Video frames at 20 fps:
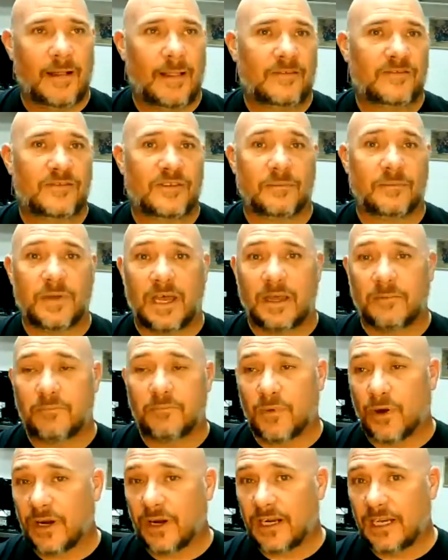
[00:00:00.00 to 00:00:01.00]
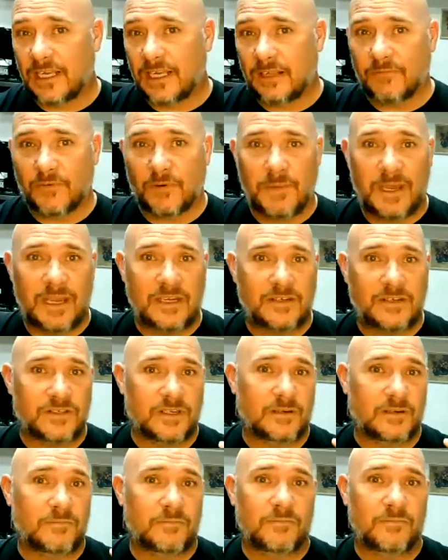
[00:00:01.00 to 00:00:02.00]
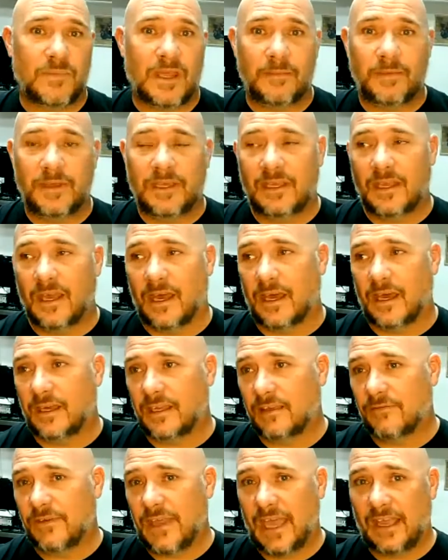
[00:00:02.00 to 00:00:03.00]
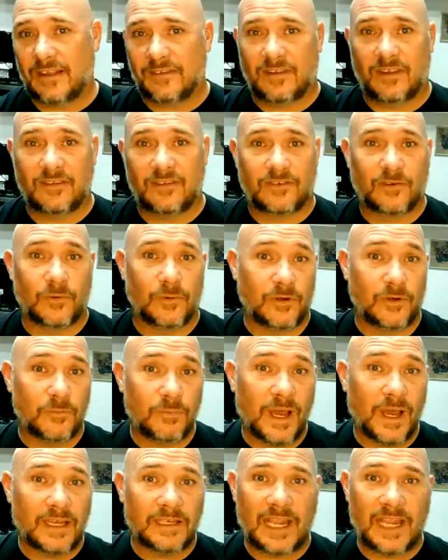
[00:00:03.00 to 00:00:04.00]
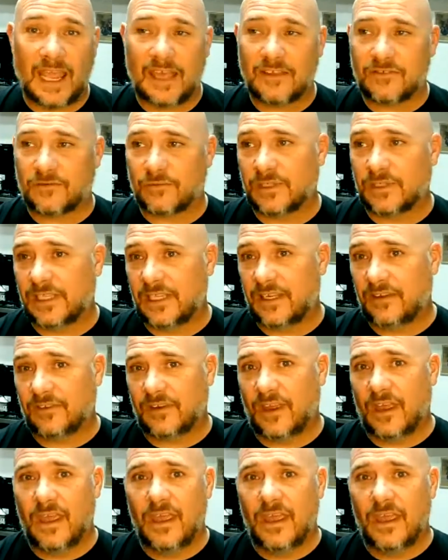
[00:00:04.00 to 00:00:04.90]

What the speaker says: some marketing information, maybe give you access to a new podcast release.